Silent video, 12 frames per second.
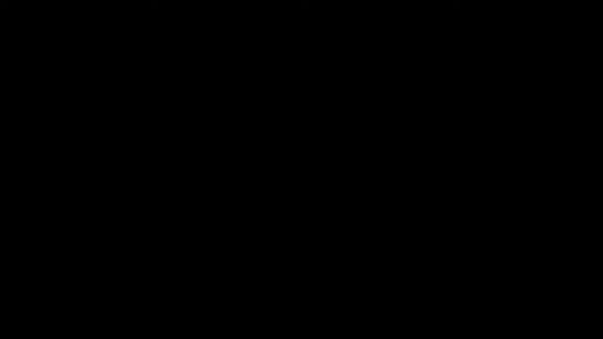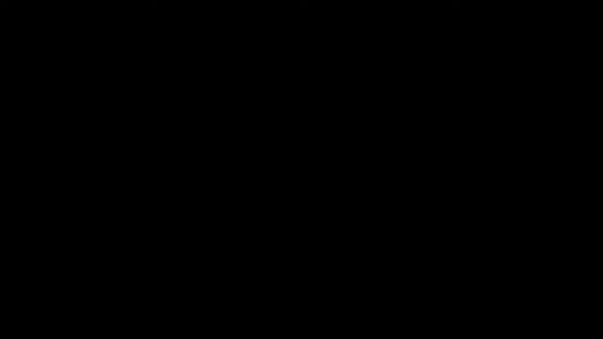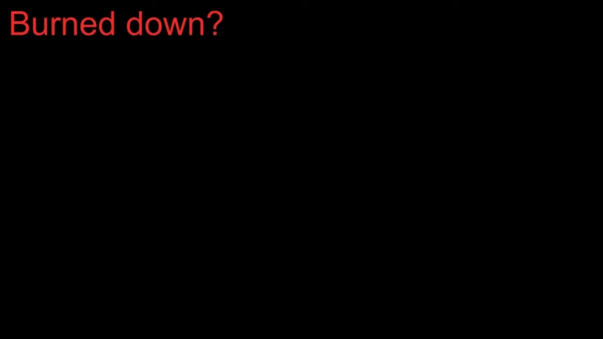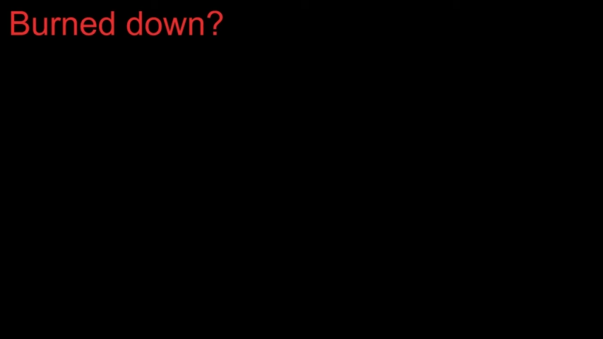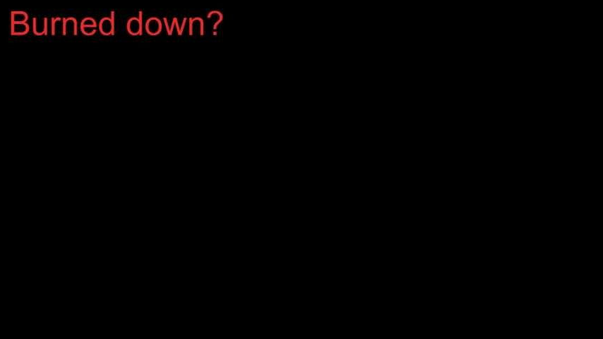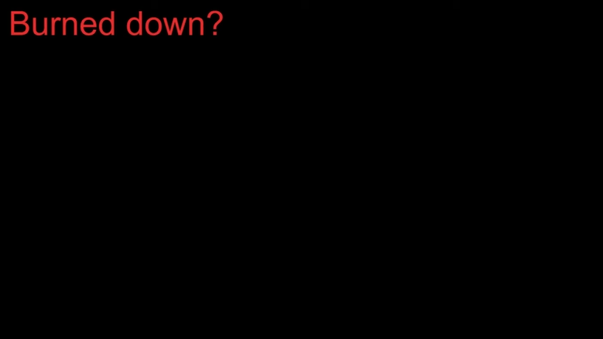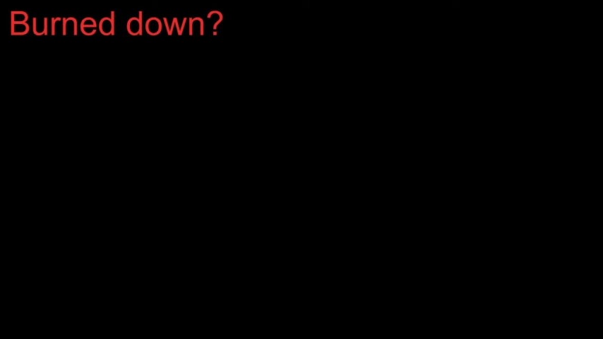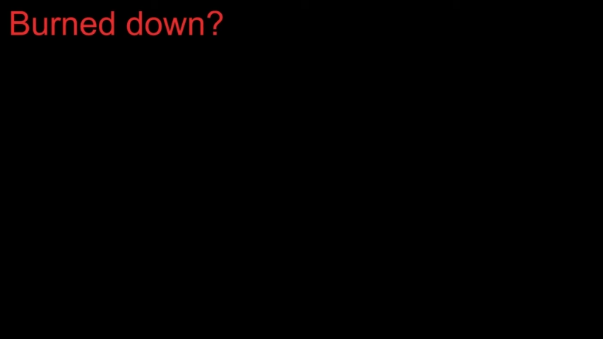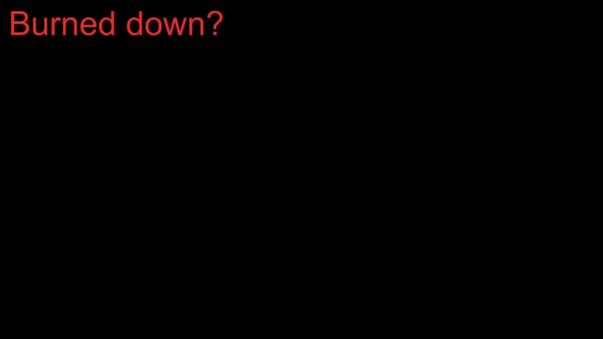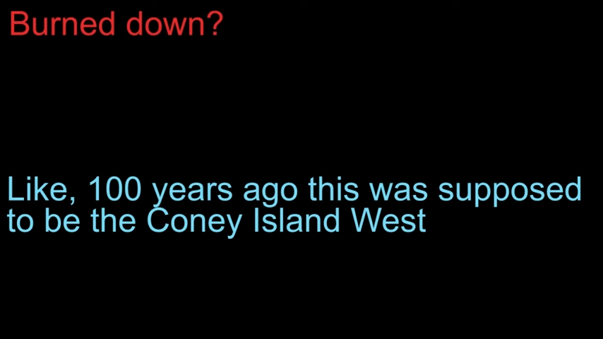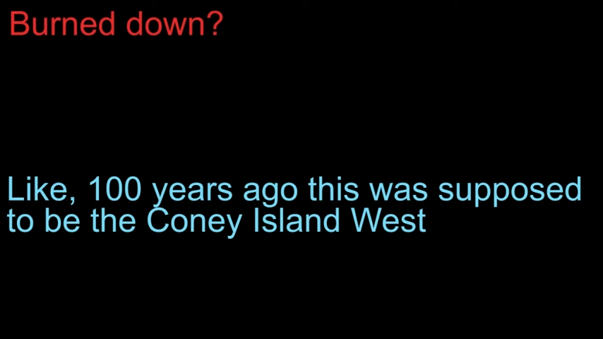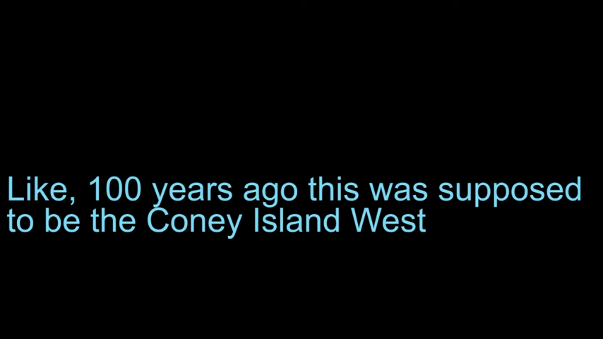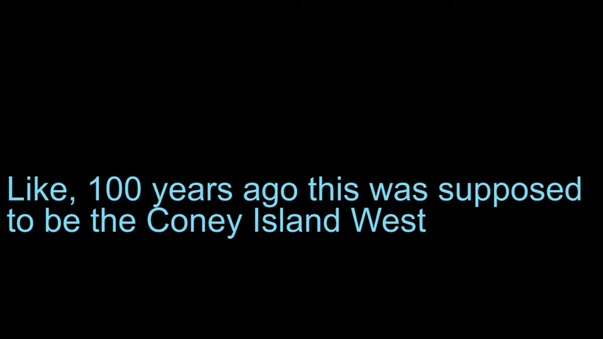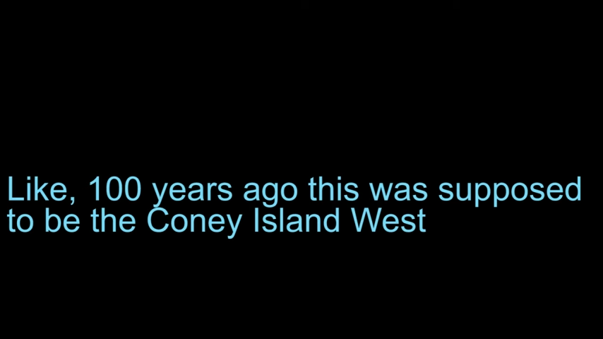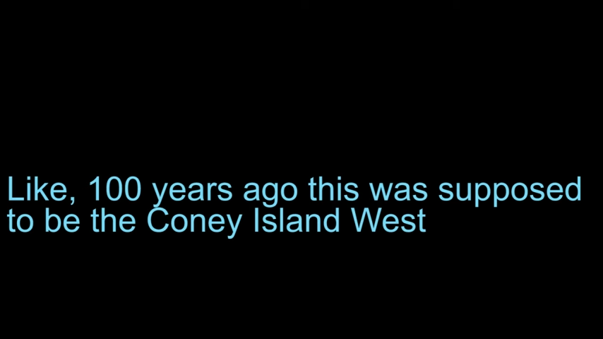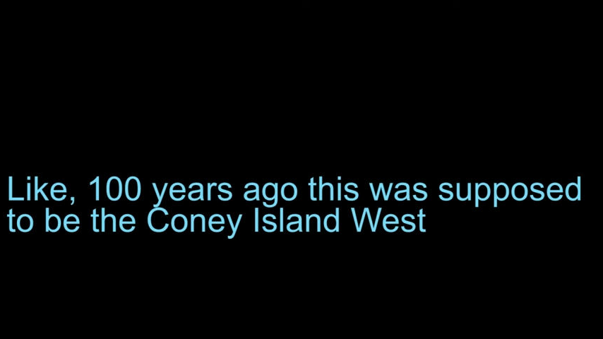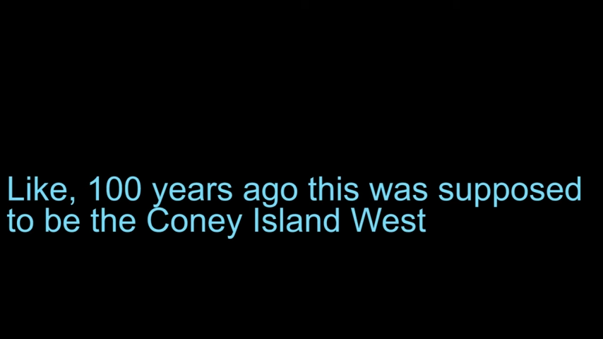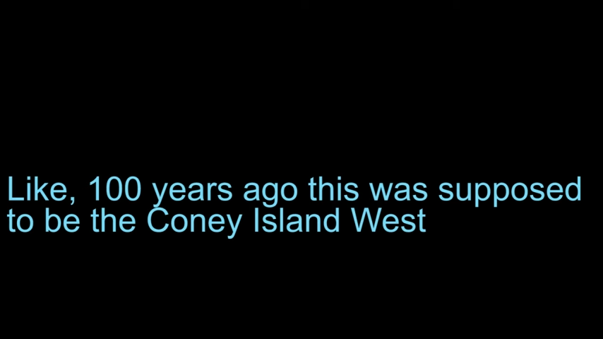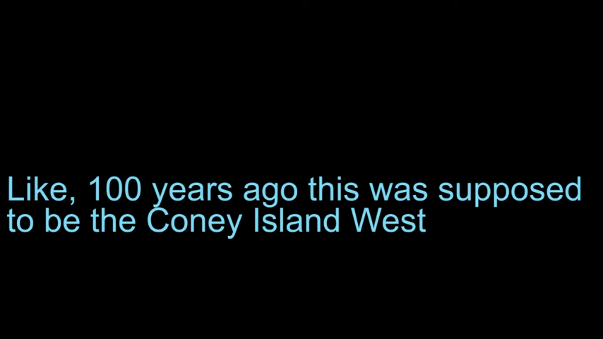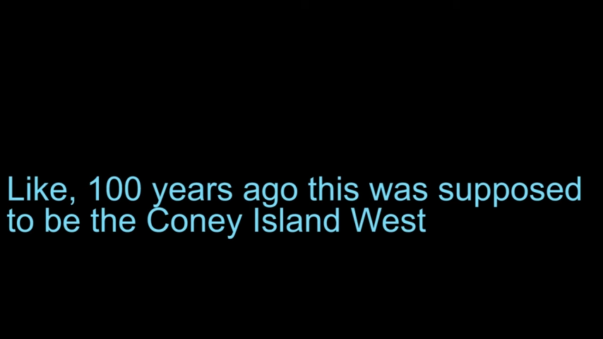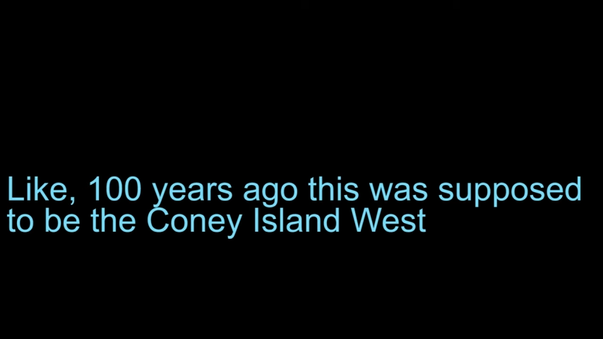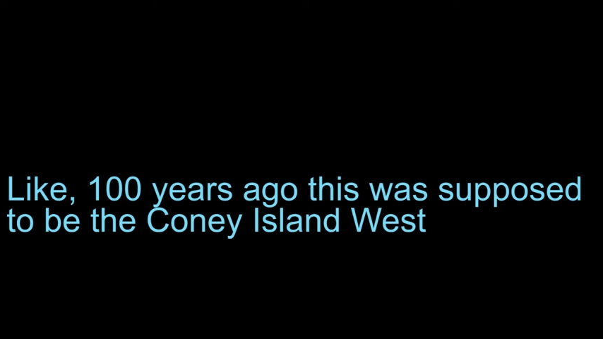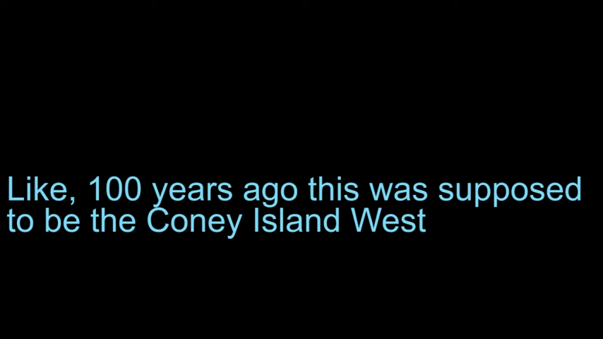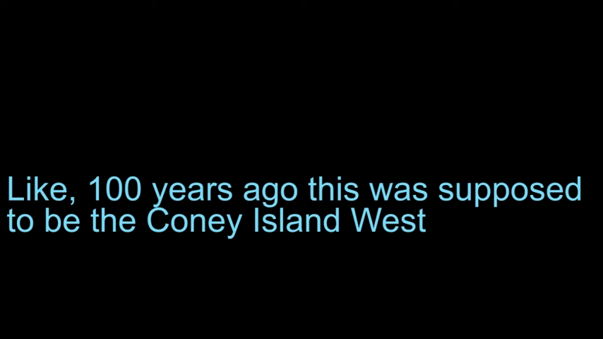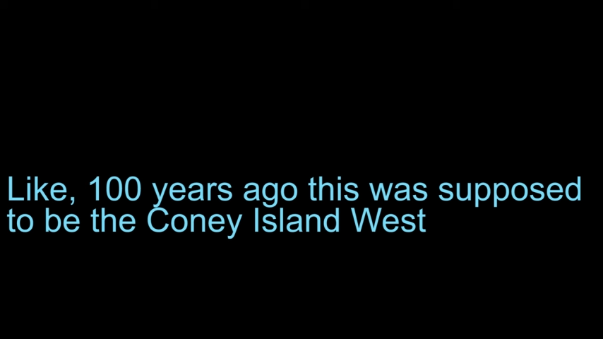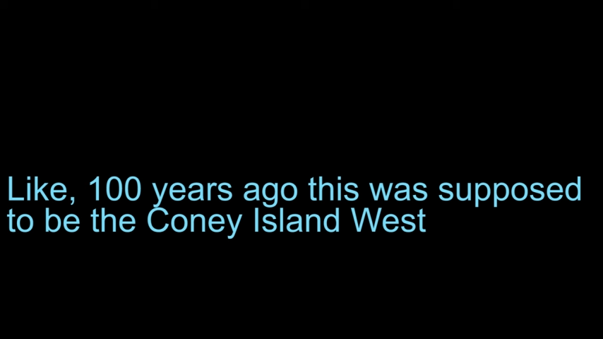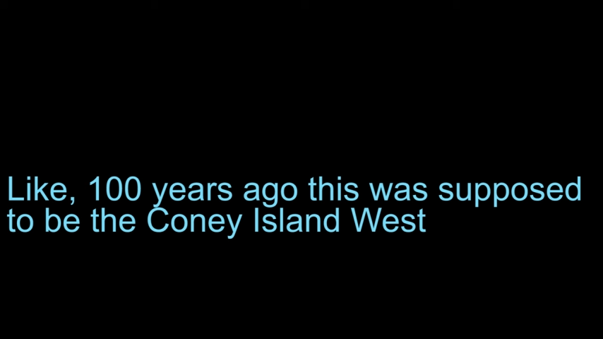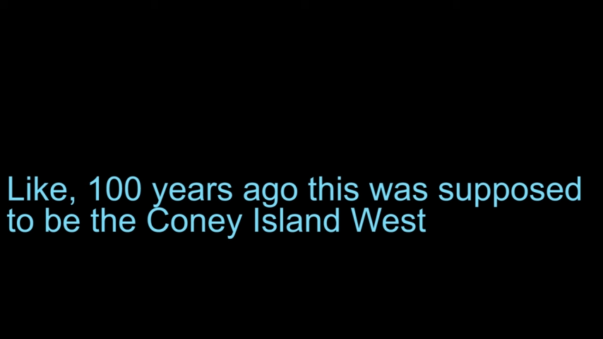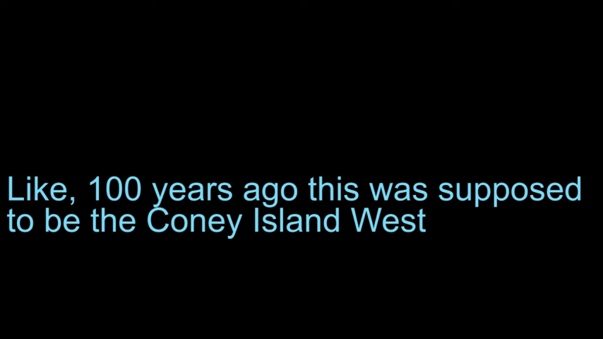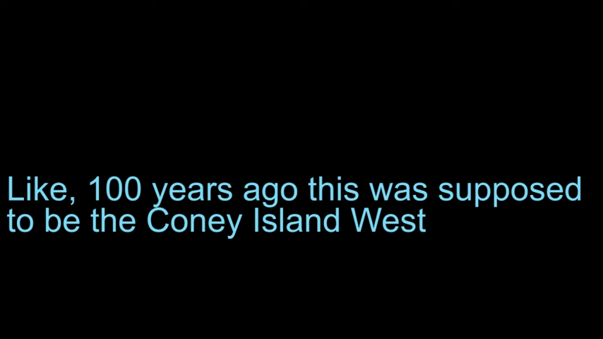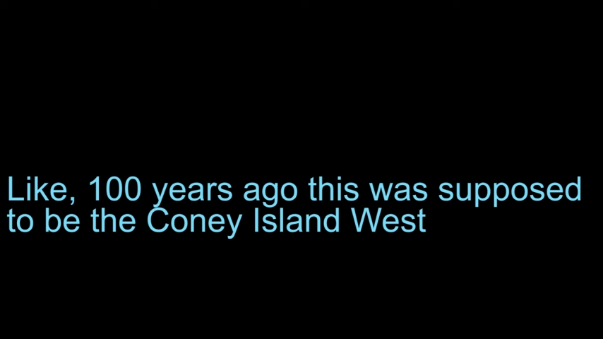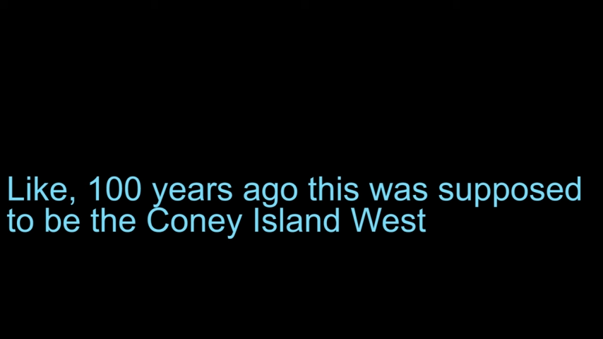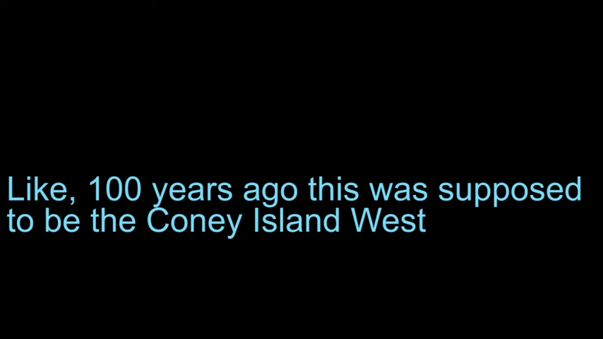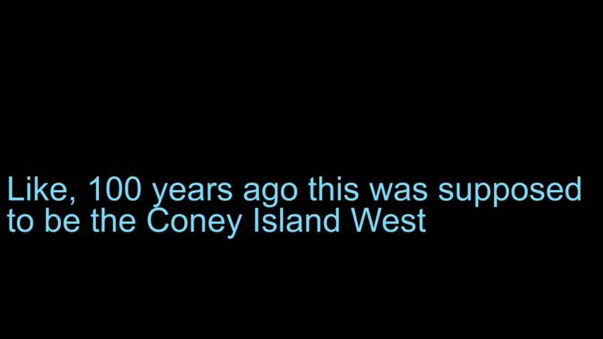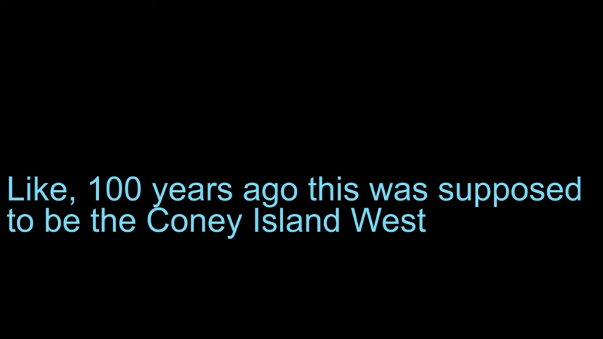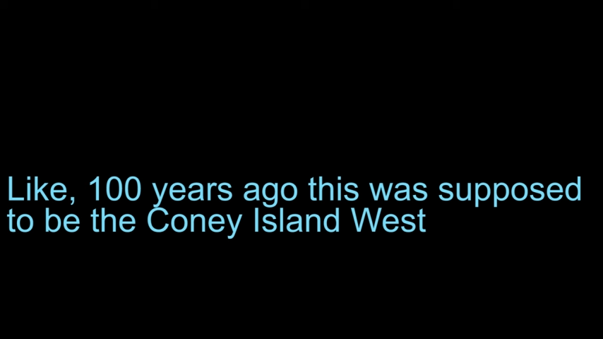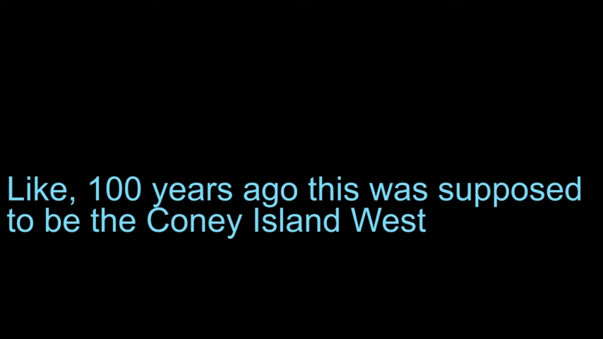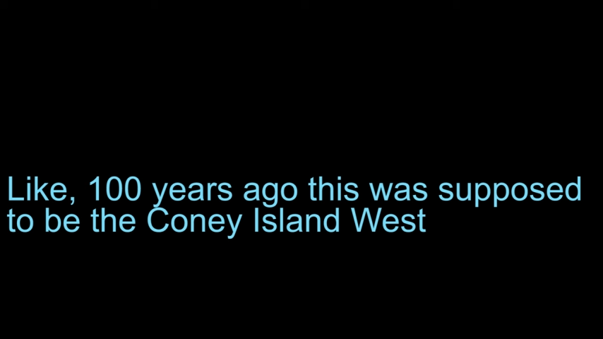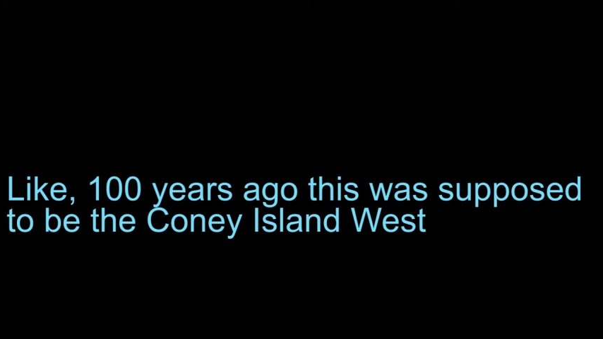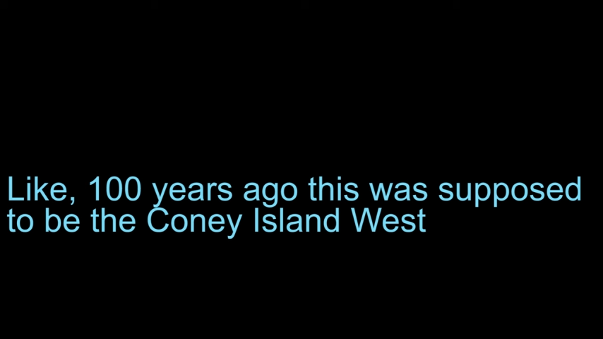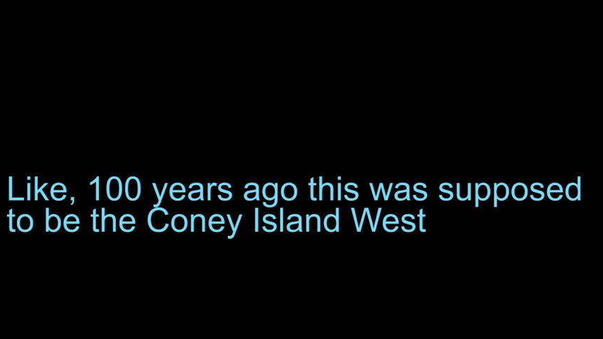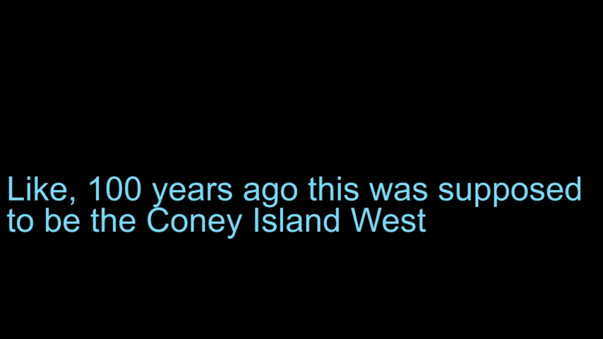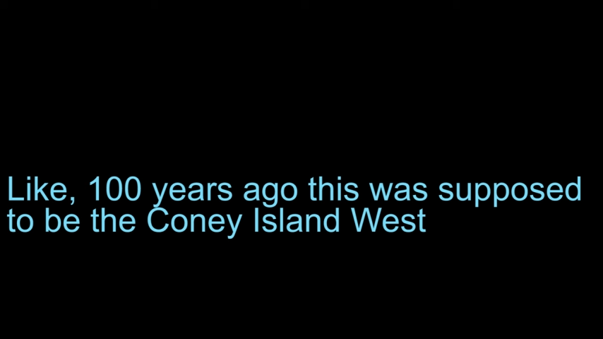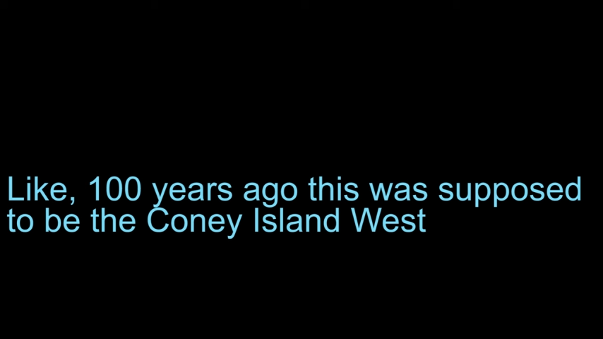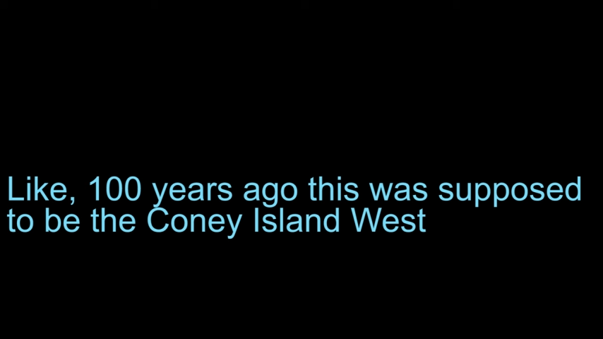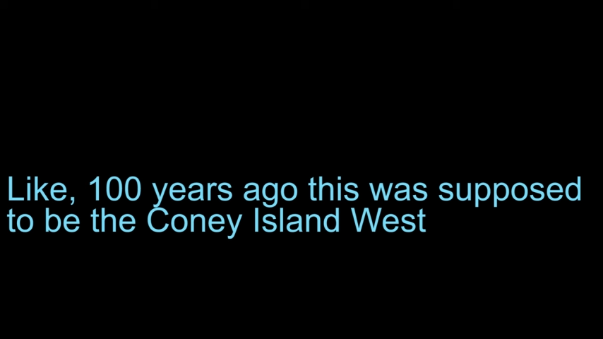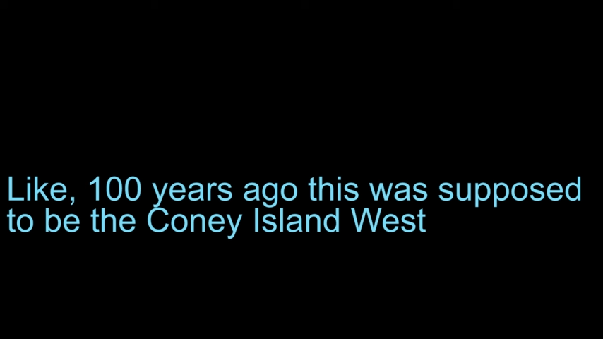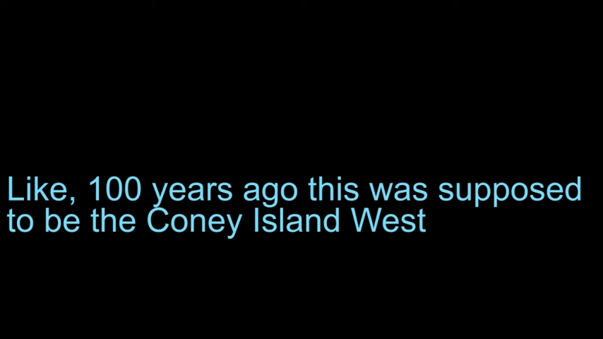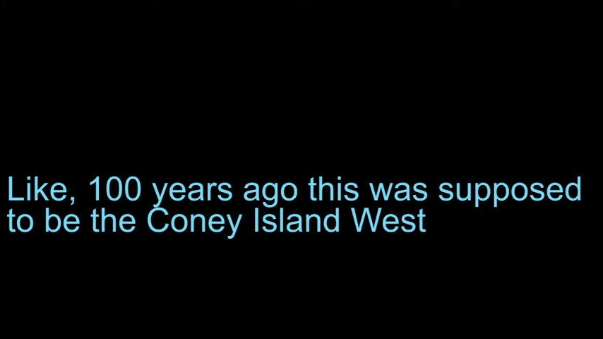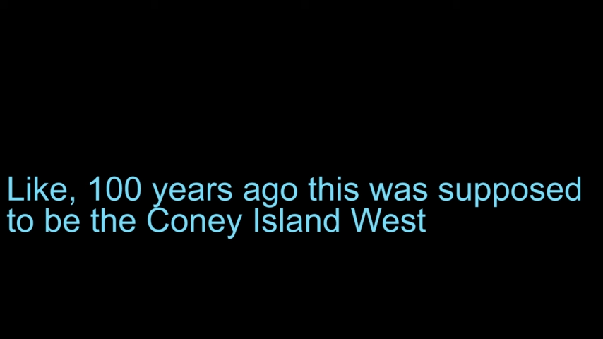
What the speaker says: [unreadable: no face in view]